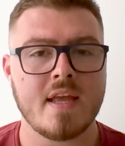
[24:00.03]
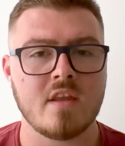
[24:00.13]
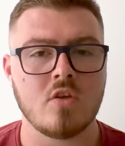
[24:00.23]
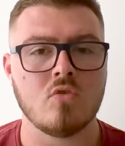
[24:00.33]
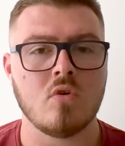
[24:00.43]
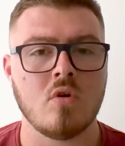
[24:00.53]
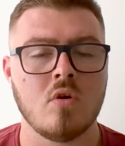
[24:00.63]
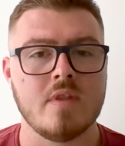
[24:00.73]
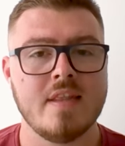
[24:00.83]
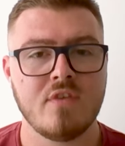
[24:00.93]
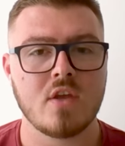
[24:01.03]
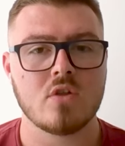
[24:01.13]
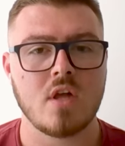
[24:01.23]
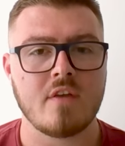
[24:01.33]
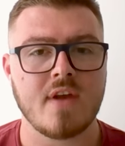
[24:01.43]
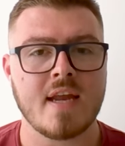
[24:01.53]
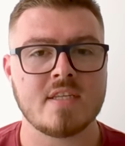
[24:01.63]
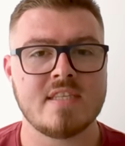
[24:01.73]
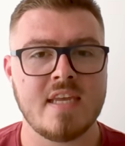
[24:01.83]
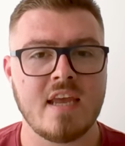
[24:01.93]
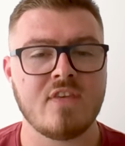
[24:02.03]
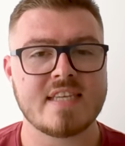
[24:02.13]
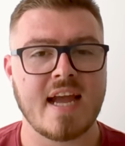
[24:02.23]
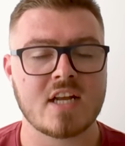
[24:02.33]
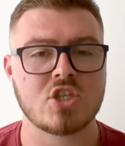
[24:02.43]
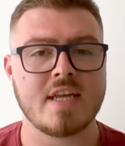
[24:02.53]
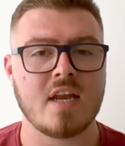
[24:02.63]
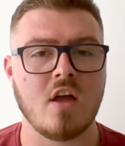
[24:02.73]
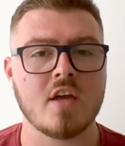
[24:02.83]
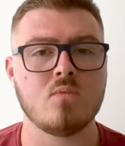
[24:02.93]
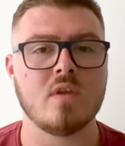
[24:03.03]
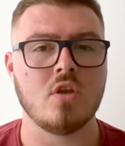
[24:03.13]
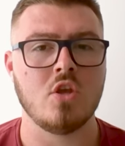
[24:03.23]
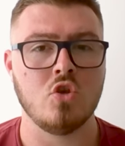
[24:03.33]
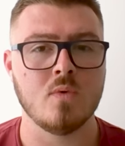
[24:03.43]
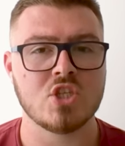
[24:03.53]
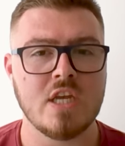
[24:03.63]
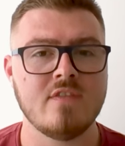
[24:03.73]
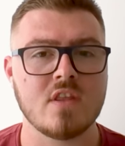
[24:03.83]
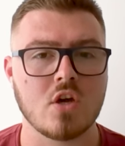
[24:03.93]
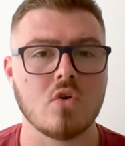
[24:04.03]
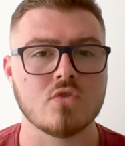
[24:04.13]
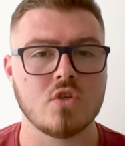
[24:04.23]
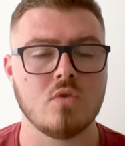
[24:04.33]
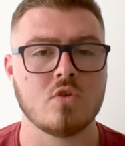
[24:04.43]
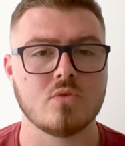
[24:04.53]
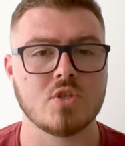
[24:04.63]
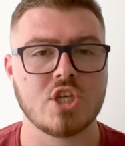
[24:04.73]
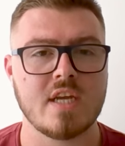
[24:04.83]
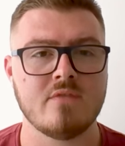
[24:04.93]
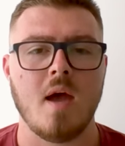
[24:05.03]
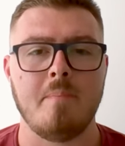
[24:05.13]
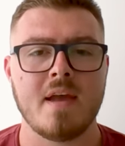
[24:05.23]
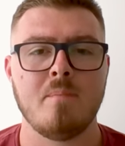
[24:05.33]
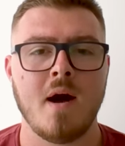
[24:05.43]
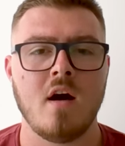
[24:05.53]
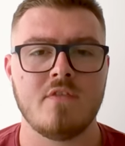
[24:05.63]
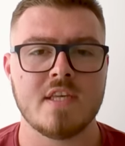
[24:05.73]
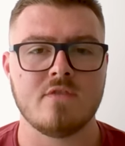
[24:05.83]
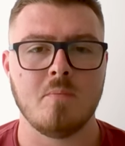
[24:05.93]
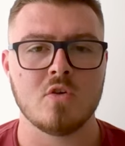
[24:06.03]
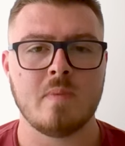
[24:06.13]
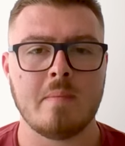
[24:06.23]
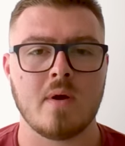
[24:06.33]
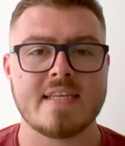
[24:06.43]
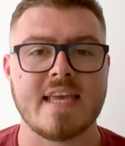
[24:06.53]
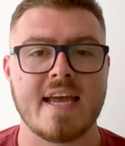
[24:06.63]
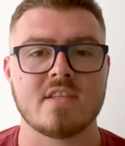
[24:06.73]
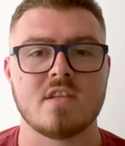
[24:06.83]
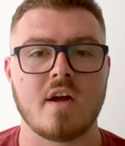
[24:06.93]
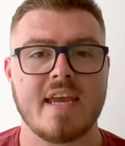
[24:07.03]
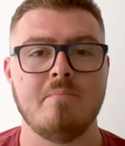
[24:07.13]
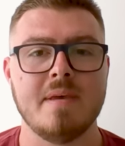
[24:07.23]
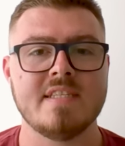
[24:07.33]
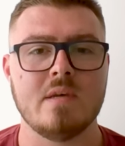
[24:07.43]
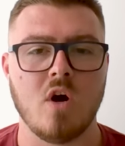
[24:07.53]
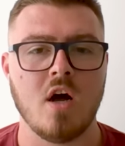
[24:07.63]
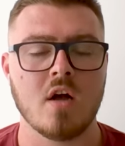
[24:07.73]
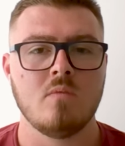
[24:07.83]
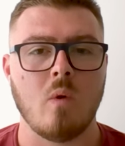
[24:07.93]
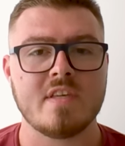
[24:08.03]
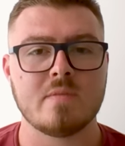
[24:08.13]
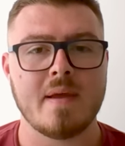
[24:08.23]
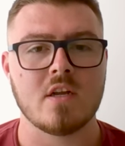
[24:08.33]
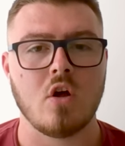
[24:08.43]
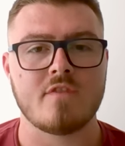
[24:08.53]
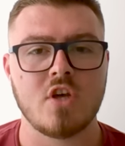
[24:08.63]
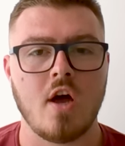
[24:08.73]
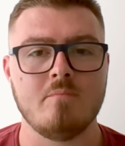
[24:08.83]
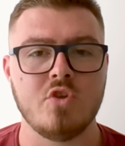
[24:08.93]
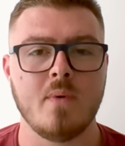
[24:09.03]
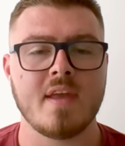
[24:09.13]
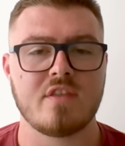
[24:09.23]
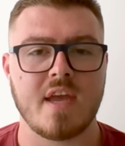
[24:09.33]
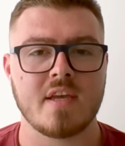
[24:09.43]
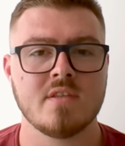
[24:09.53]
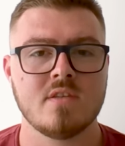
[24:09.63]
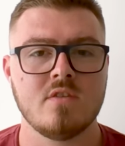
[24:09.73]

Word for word: that you're living your life and see if it's actually aligned with you achieving the goals that you want to achieve. A big part of this for most people is getting stuck in busy work, where we spend a lot of time doing things